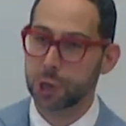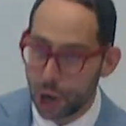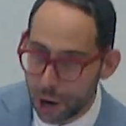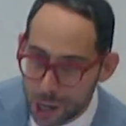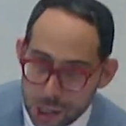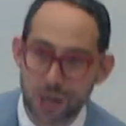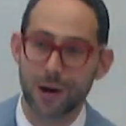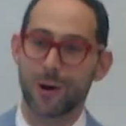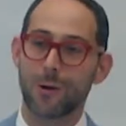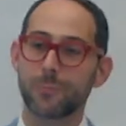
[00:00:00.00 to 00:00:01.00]
Third,
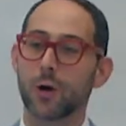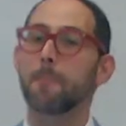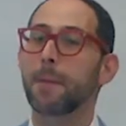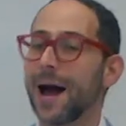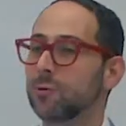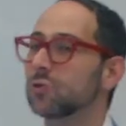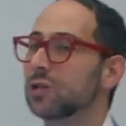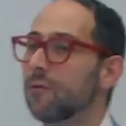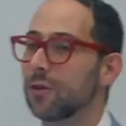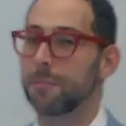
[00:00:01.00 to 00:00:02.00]
though, don't pat
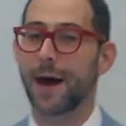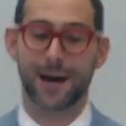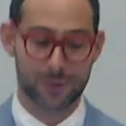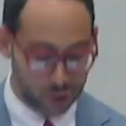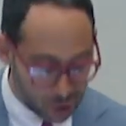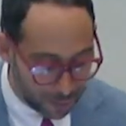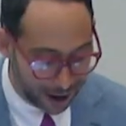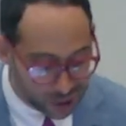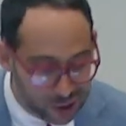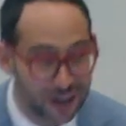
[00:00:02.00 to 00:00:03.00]
yourself on the back too
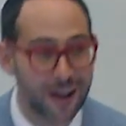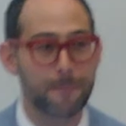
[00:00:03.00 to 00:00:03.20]
much,